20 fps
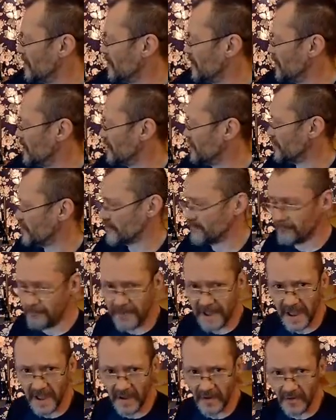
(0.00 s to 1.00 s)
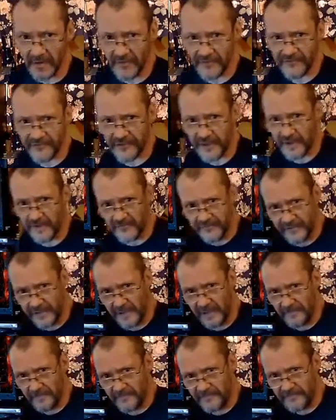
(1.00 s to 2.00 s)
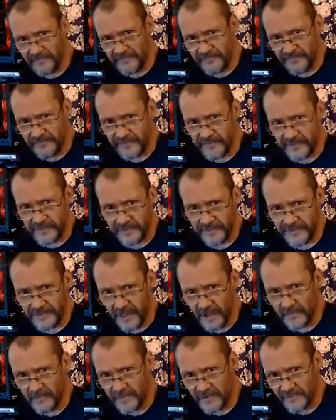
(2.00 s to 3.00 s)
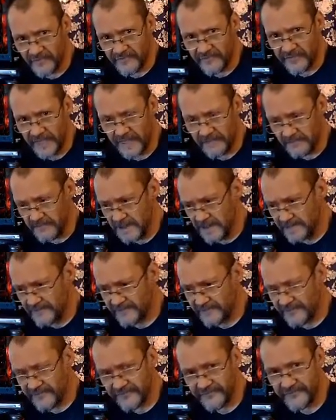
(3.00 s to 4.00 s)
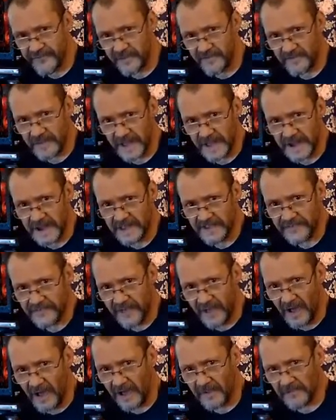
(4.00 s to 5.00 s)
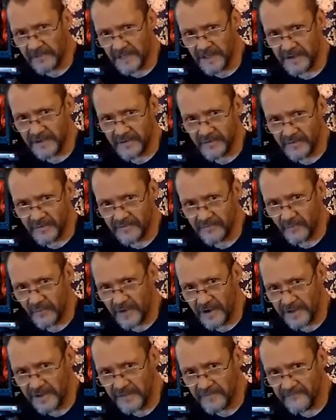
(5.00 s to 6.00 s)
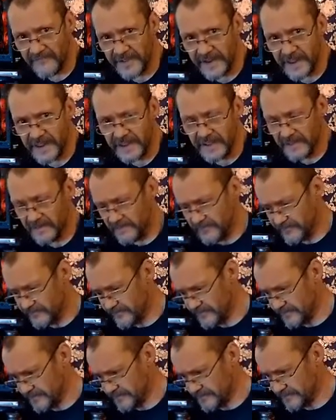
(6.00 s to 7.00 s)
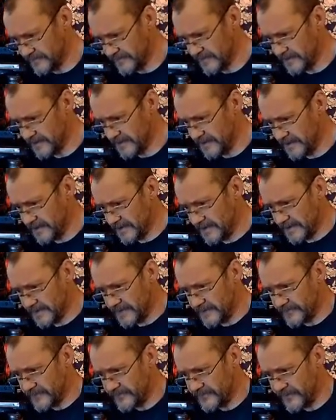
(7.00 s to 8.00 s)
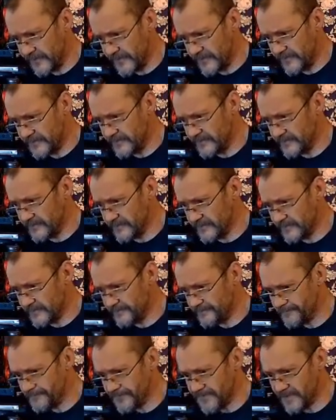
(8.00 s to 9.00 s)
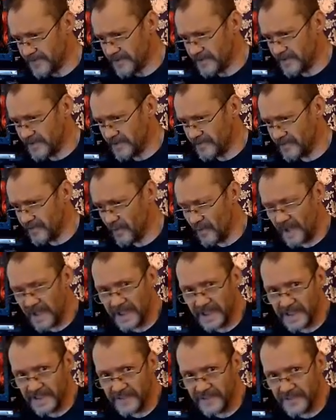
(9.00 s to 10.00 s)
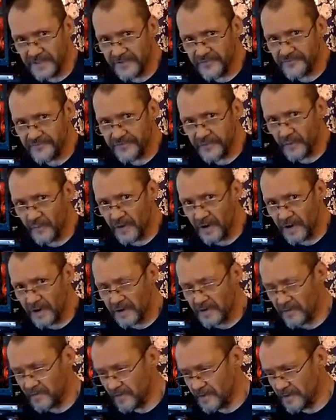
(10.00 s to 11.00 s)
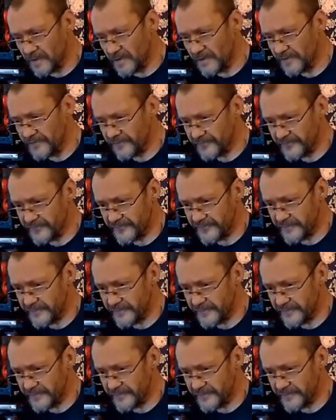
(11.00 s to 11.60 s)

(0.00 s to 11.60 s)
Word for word: when your bell shows up numbers, that means that somebody has commented on one of your videos. So the way it used to work was